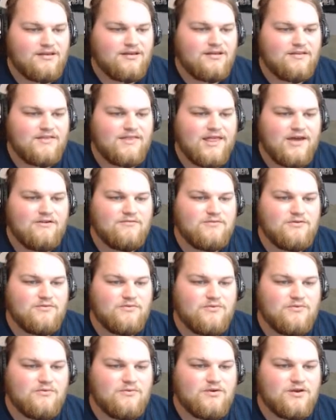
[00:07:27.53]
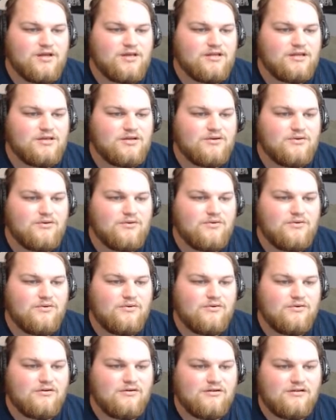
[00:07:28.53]
that would be really
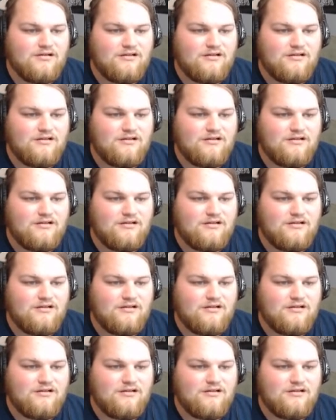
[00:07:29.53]
cool.